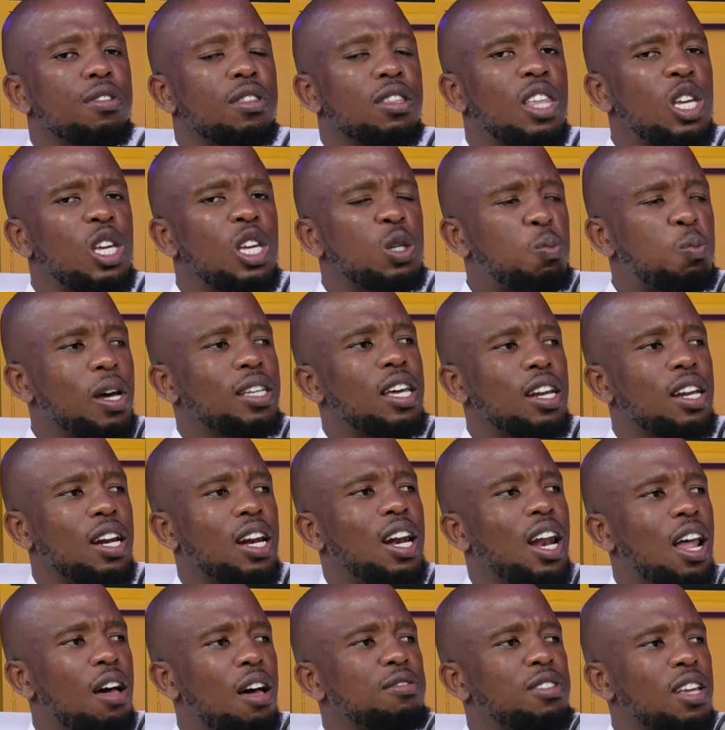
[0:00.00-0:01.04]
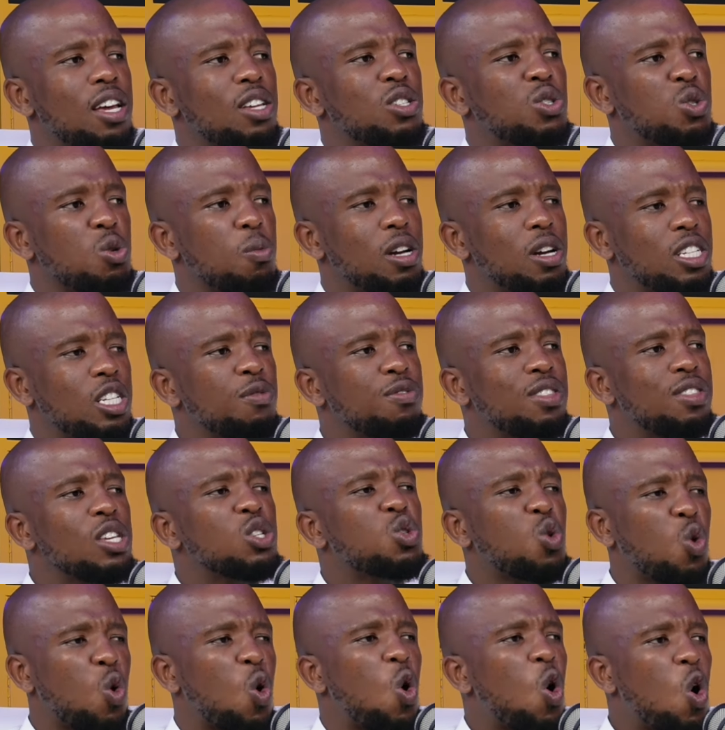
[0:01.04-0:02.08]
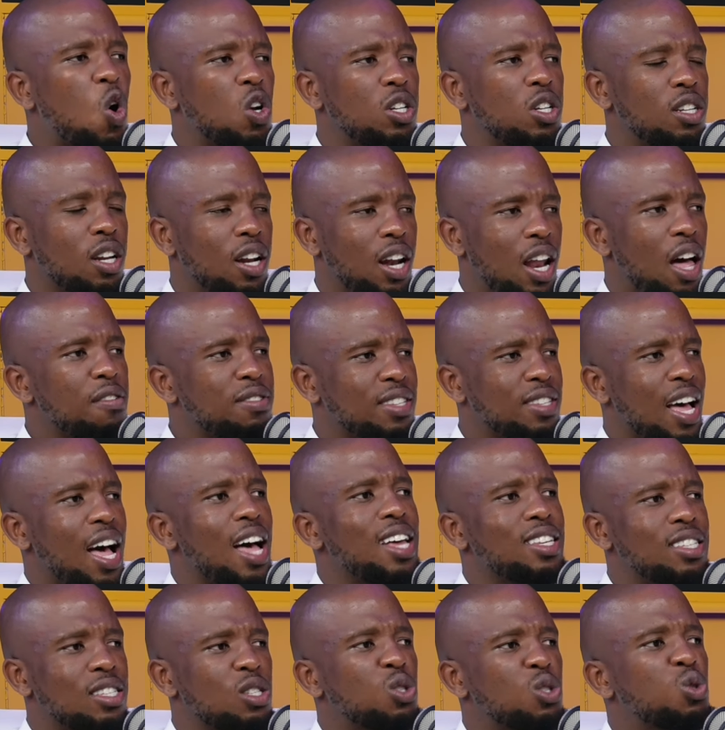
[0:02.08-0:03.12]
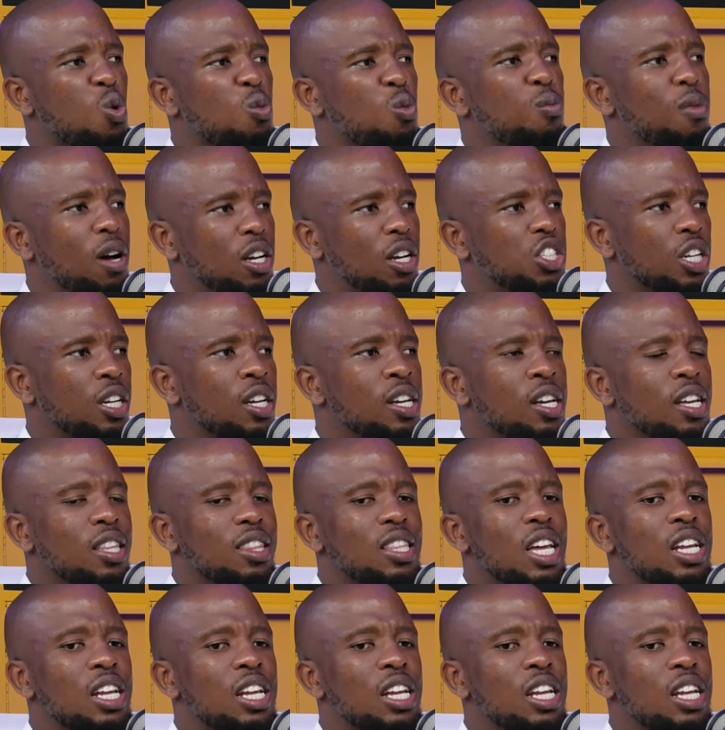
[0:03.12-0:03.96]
this person loves us so much, if this God loves us so much, mm.